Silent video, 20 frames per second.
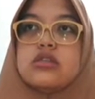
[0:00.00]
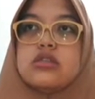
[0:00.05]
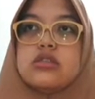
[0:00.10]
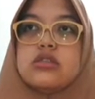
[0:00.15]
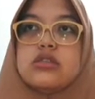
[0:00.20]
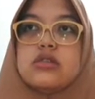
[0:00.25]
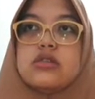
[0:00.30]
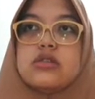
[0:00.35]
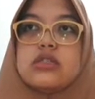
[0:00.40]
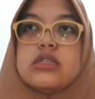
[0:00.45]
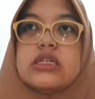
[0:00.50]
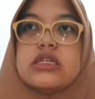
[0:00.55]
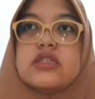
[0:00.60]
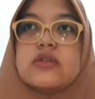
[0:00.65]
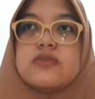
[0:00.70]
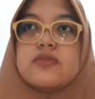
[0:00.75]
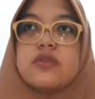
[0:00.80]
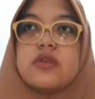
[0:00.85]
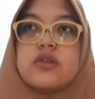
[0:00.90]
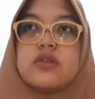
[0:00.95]
Douglas
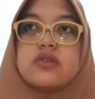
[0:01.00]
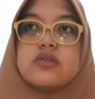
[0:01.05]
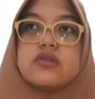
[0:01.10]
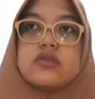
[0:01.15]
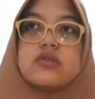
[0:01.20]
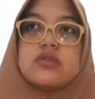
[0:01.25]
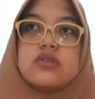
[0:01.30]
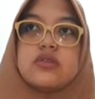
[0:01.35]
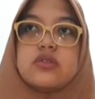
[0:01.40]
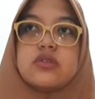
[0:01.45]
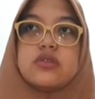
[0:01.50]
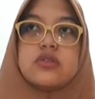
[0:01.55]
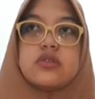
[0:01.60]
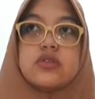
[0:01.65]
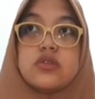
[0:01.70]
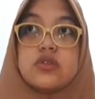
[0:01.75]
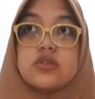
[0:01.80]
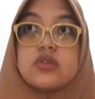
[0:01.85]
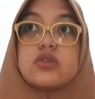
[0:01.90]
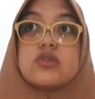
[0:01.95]
Brown
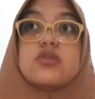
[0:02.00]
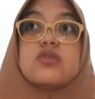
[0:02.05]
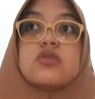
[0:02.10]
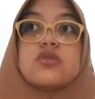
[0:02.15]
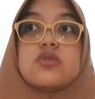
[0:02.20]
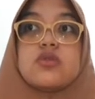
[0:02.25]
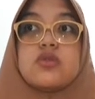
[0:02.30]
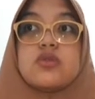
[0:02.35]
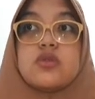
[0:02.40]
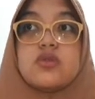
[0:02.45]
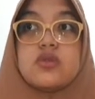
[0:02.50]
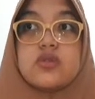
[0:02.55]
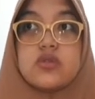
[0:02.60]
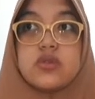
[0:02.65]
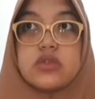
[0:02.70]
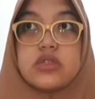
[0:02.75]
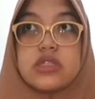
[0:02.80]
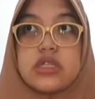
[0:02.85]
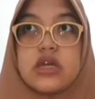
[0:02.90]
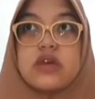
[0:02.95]

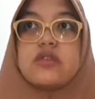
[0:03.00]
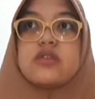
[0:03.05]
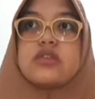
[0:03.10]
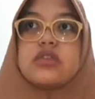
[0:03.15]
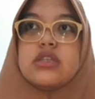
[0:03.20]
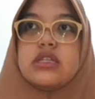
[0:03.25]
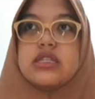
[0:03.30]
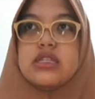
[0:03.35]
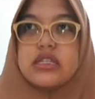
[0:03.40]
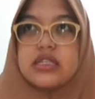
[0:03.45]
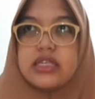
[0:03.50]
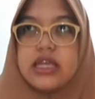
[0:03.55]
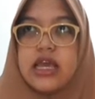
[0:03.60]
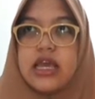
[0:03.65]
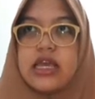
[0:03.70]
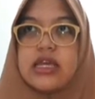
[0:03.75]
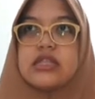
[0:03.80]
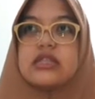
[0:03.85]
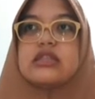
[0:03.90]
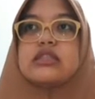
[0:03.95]
2000
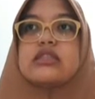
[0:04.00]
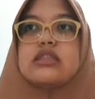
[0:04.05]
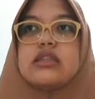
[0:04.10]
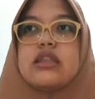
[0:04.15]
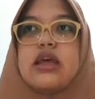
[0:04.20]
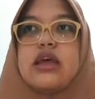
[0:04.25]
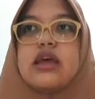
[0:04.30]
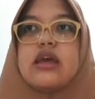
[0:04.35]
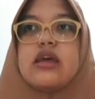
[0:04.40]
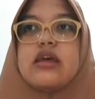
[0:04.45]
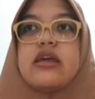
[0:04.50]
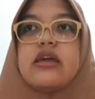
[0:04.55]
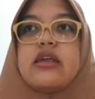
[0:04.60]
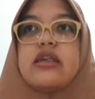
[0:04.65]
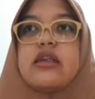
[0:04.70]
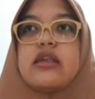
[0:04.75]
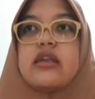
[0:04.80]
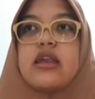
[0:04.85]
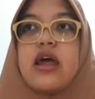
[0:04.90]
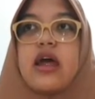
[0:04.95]
said there
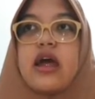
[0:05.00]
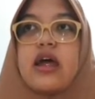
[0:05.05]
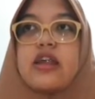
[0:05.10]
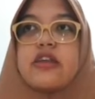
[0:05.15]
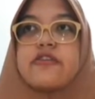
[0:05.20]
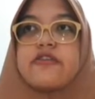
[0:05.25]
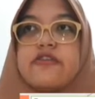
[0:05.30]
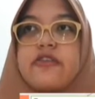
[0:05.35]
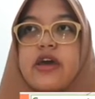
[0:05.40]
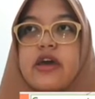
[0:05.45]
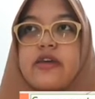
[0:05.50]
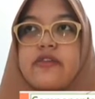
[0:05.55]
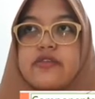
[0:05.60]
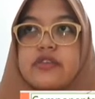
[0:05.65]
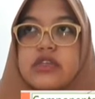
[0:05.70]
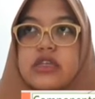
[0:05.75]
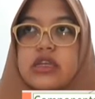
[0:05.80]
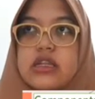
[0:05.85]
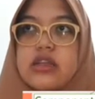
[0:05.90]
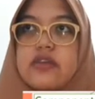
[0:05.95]
are 5
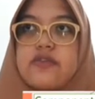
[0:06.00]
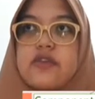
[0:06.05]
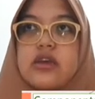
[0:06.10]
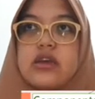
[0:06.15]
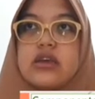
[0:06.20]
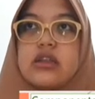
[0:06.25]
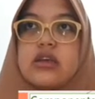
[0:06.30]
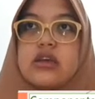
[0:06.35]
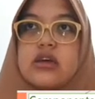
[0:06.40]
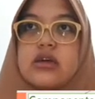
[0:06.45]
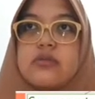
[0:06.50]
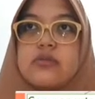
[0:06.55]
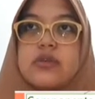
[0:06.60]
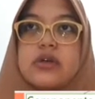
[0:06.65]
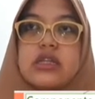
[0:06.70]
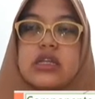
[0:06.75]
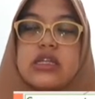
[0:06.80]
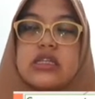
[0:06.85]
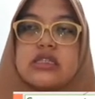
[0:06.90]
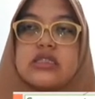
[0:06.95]
significant
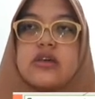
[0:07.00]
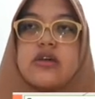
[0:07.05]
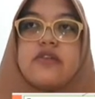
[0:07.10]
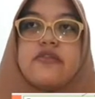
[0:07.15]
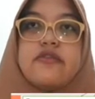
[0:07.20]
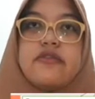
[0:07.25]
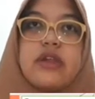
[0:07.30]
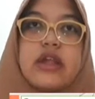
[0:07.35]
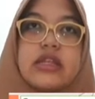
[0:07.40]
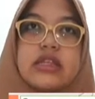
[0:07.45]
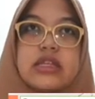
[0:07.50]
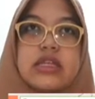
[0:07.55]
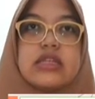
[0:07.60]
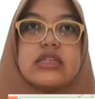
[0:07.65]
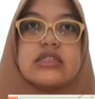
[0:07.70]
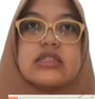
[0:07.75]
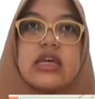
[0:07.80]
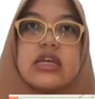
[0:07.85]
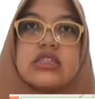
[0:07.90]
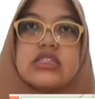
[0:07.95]
components of writing,
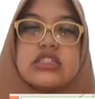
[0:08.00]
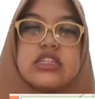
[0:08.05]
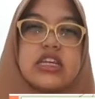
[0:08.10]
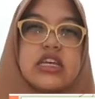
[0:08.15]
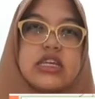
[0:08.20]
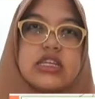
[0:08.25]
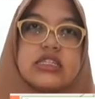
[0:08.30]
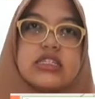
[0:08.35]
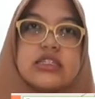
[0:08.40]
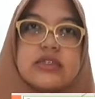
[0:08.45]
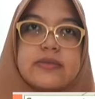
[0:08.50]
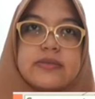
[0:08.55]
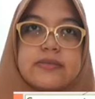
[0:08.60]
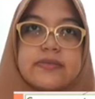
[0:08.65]
such as: